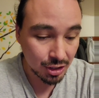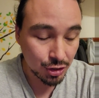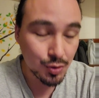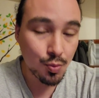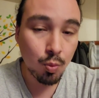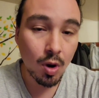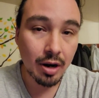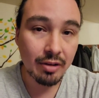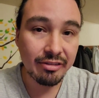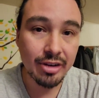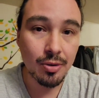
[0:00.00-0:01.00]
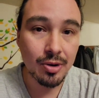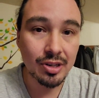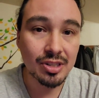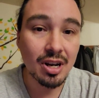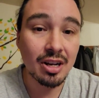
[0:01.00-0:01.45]
You want to
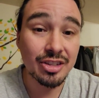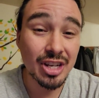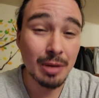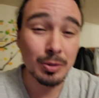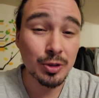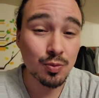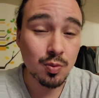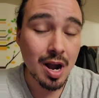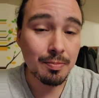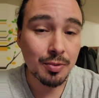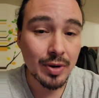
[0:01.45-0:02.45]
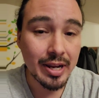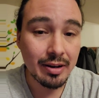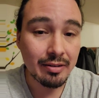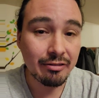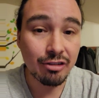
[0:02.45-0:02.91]
focus on double drop
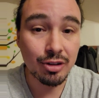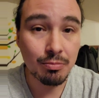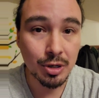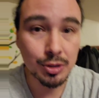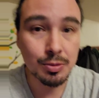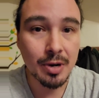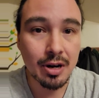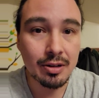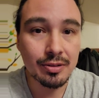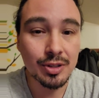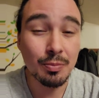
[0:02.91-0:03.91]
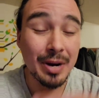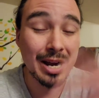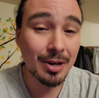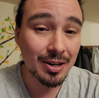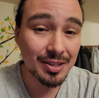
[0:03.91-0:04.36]
rate for the most part. So
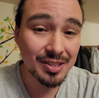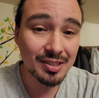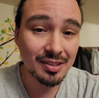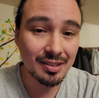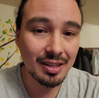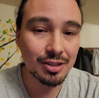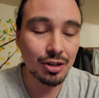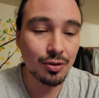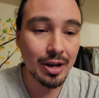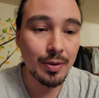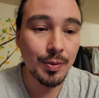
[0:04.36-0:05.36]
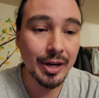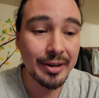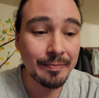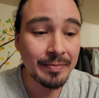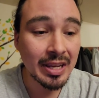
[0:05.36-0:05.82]
Bybars is a great
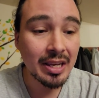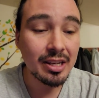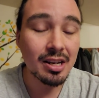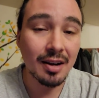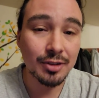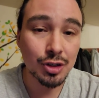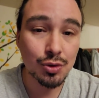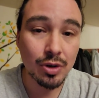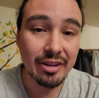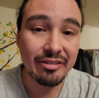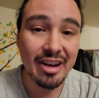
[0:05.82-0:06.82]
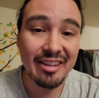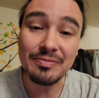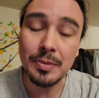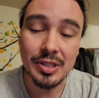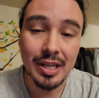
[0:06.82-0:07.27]
one. He offers
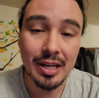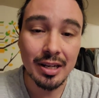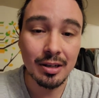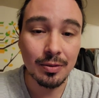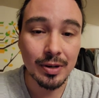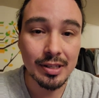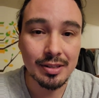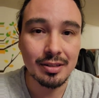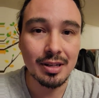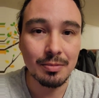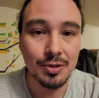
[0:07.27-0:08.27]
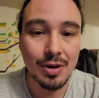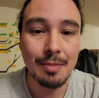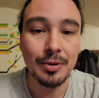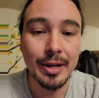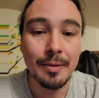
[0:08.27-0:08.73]
25% increase to double
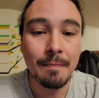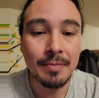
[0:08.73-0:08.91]
drop rate.